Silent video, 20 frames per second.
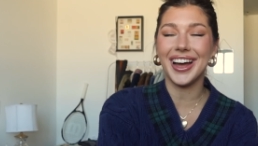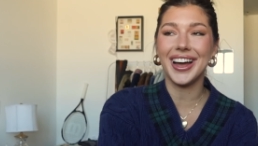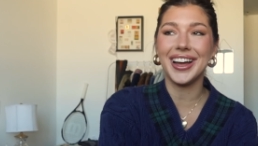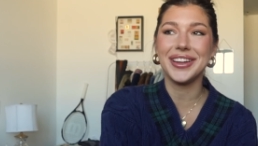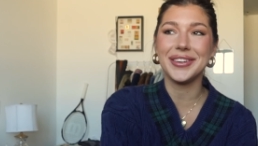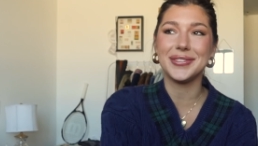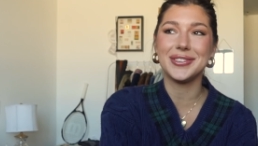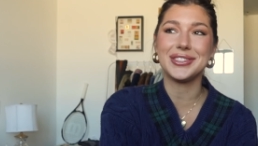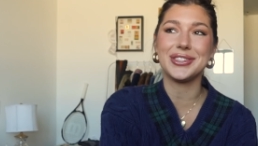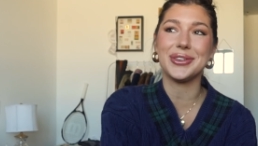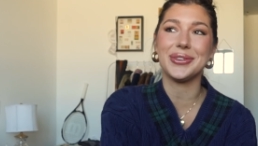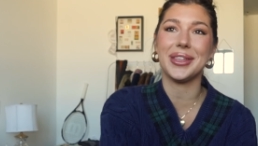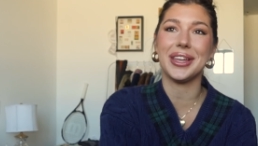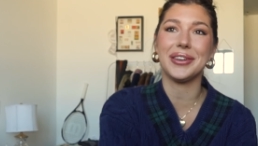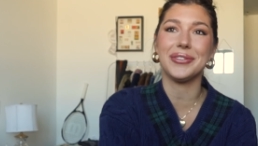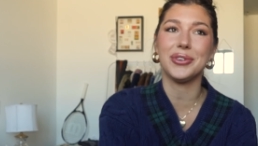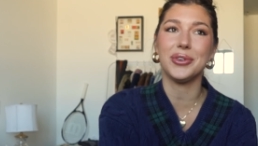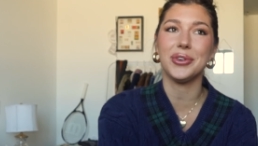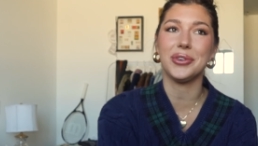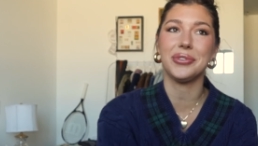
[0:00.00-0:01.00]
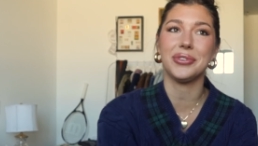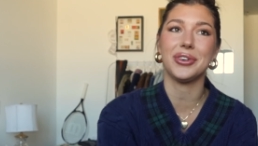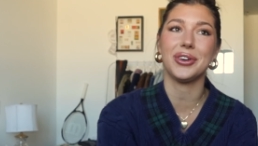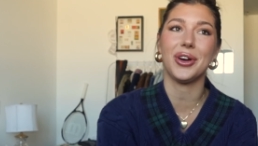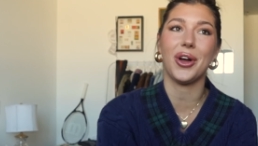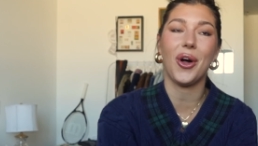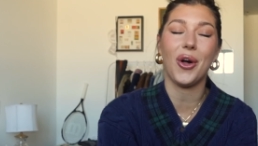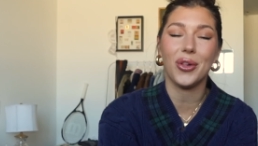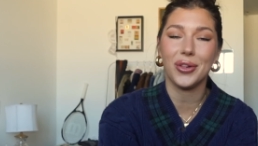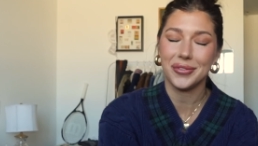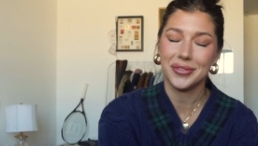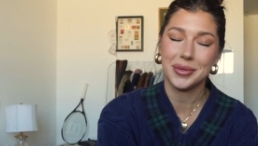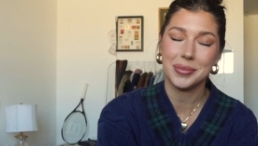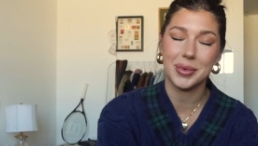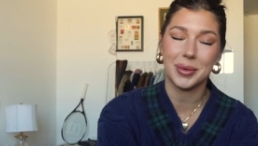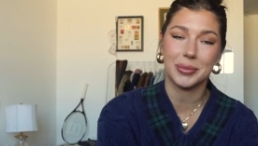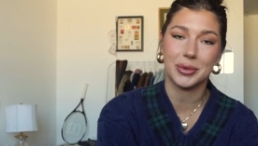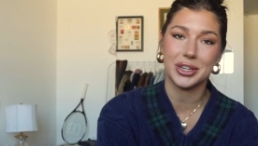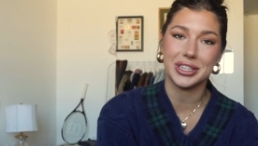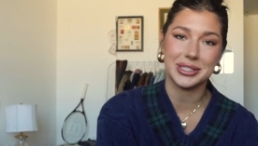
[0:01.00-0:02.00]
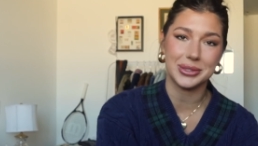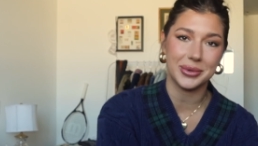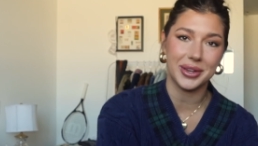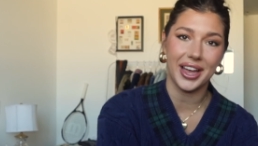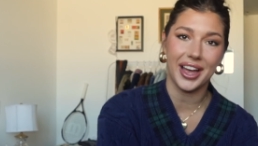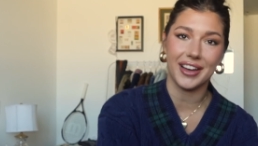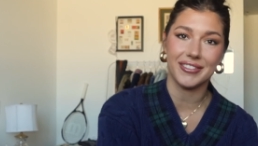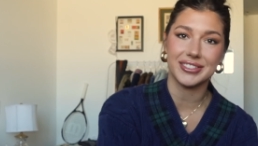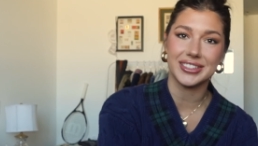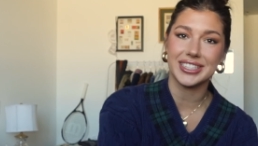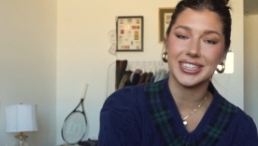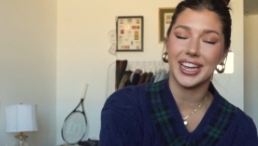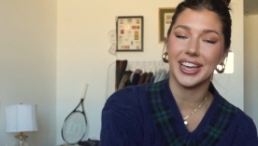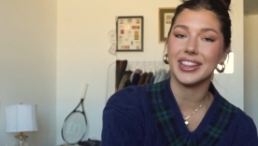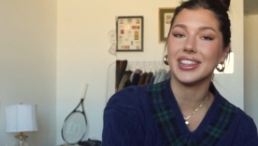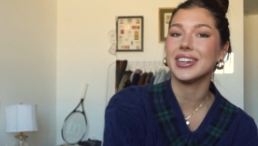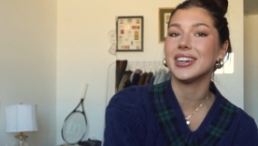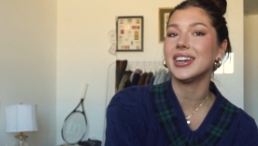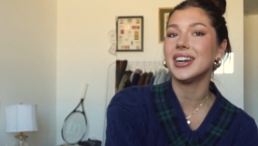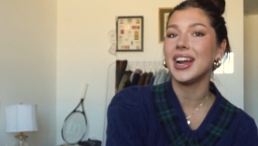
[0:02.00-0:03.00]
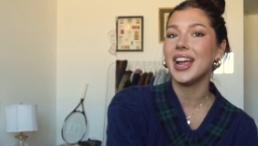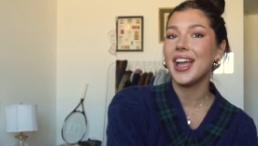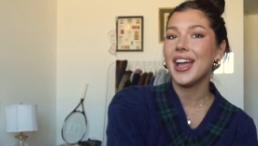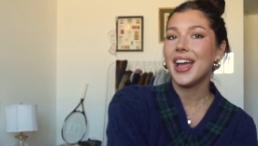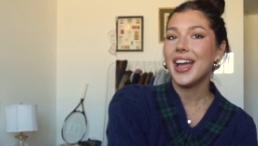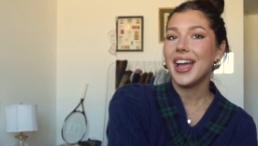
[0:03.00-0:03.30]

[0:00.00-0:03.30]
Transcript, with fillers: I'm so thankful for all the memories we have together